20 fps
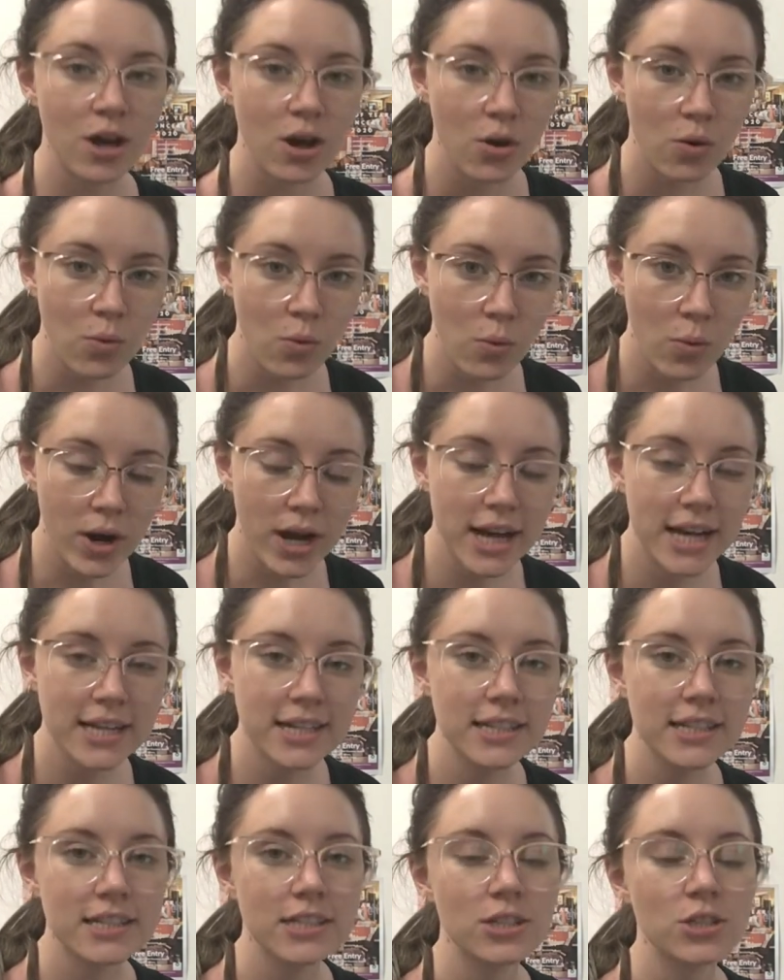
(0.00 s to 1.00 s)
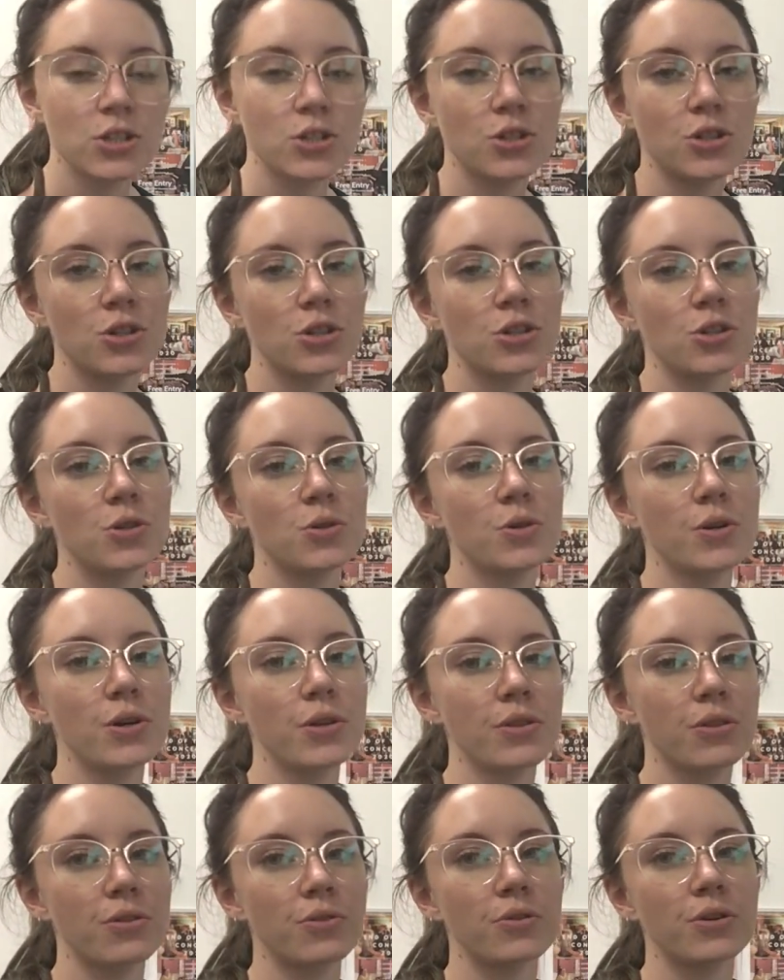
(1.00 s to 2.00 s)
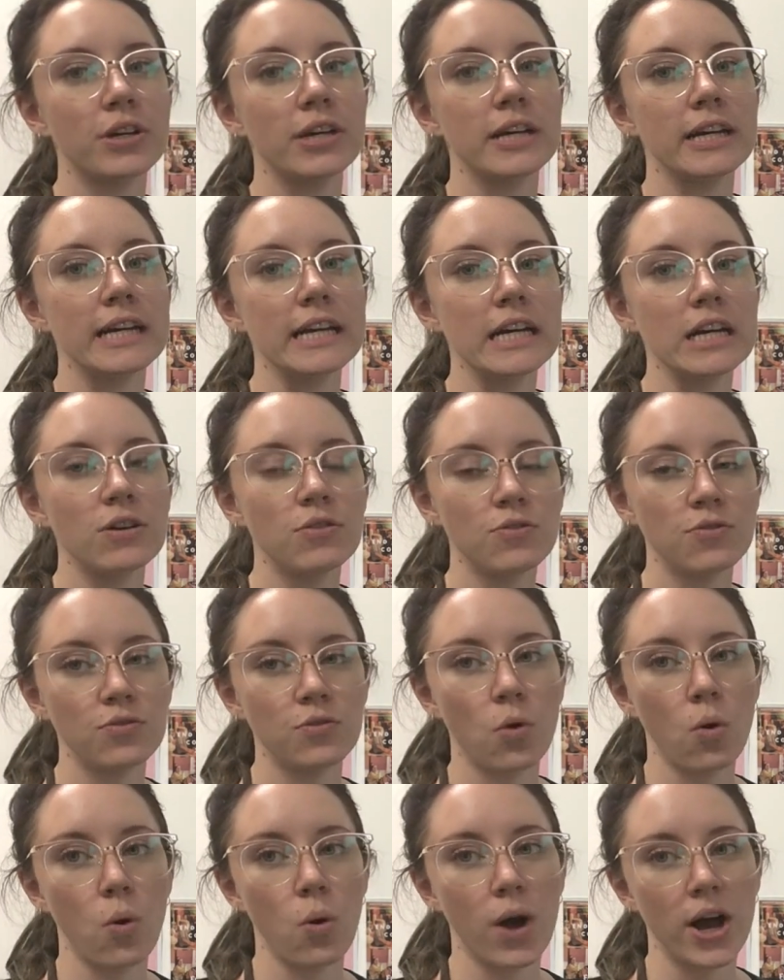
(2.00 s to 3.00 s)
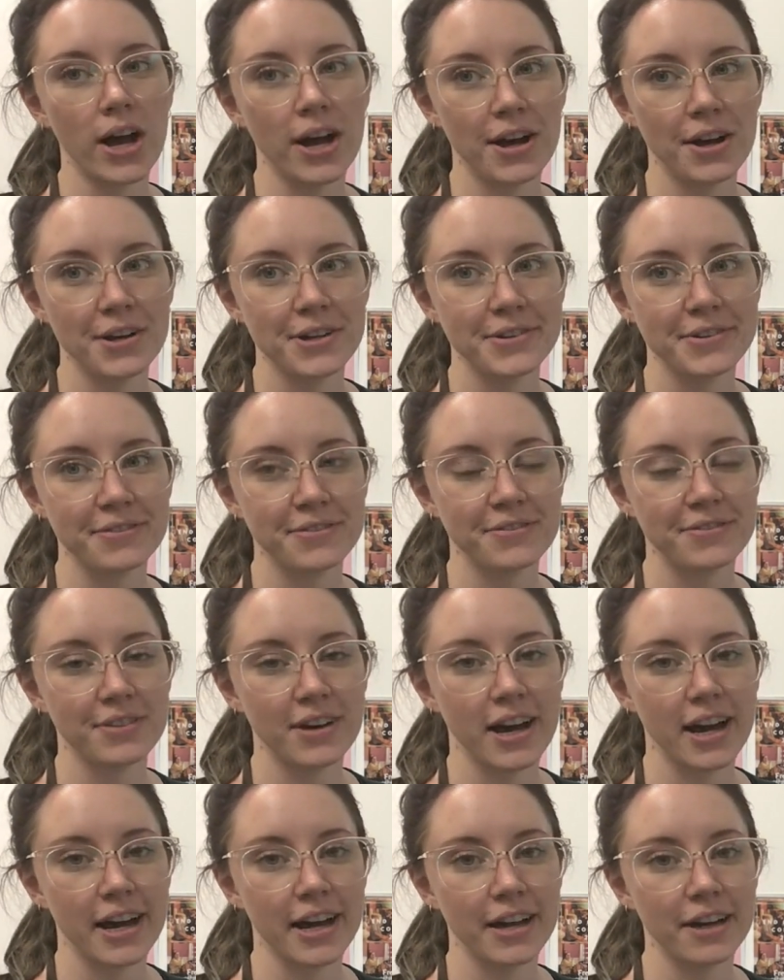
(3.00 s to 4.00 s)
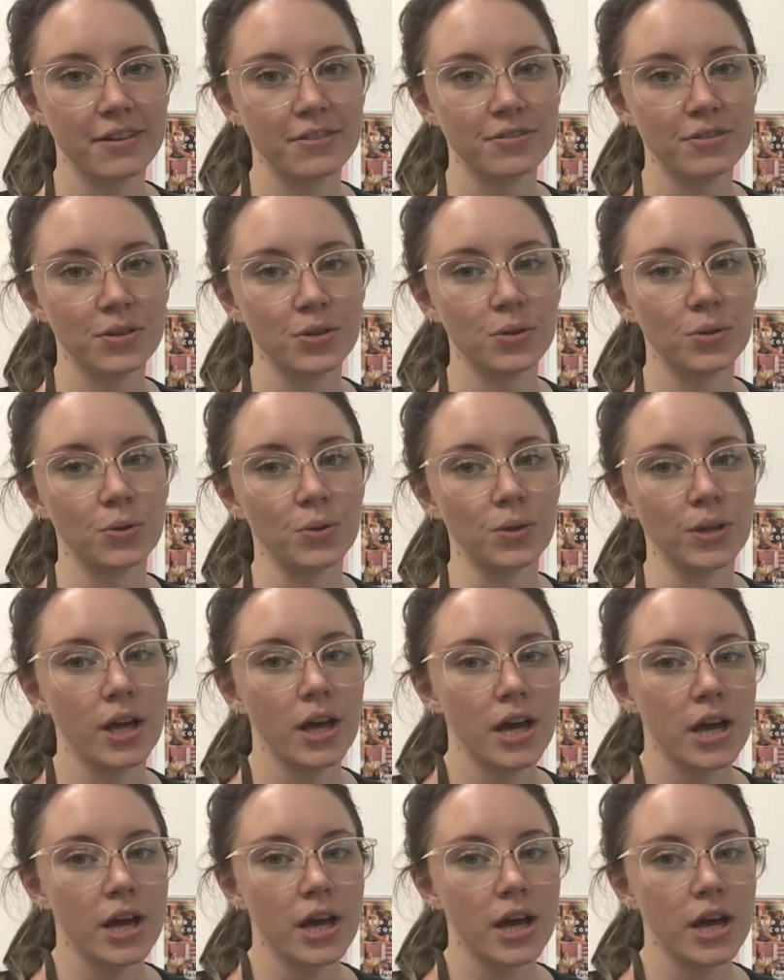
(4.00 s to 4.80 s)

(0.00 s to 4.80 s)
1, 2, 3, 4, 5. Cool.